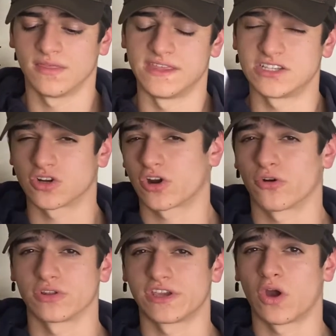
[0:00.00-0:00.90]
these are
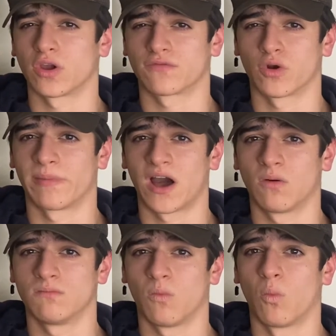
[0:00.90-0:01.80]
currently going for
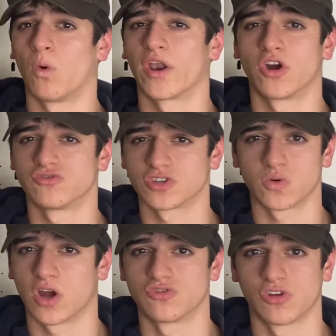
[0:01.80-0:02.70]
about $100 to
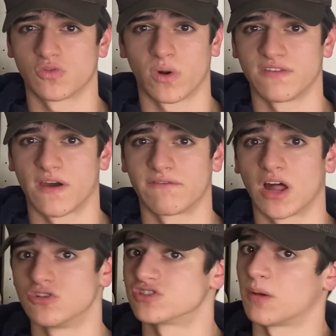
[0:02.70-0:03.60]

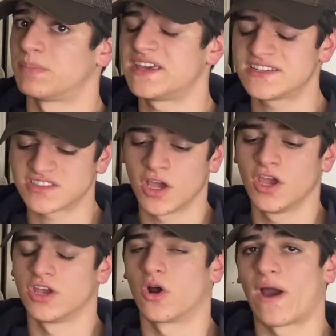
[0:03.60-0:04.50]
$125 a piece.
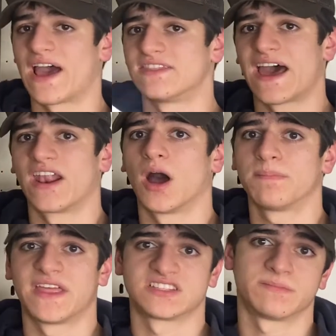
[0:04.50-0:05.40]
You know, add that
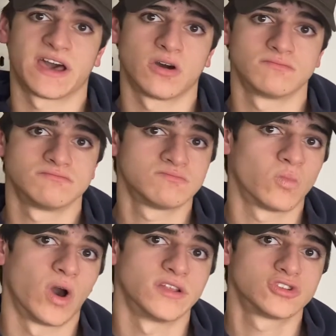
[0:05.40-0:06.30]
up, that's about
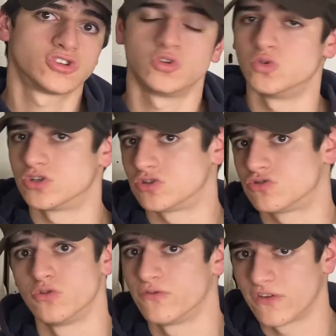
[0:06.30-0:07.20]
what, $200
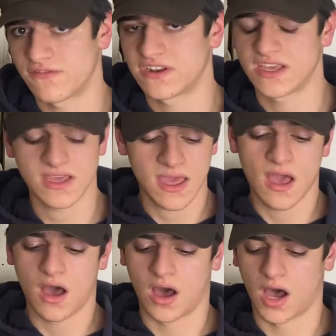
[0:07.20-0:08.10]
to
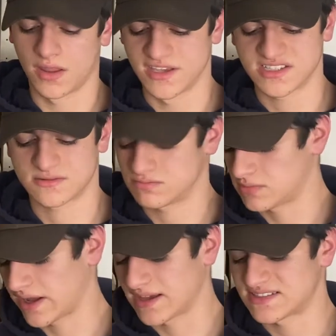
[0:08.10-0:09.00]
$250. This,
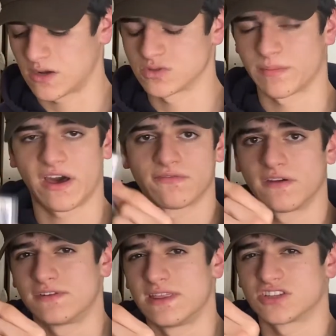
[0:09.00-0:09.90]
like I said, was about
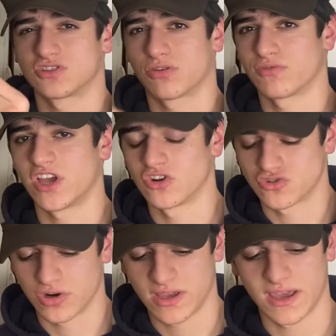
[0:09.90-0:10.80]
$50, that's
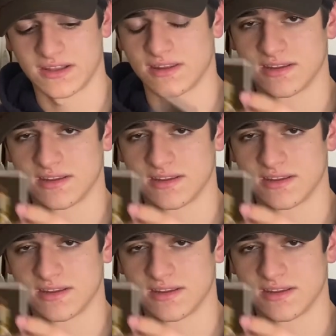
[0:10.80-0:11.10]
$300, and then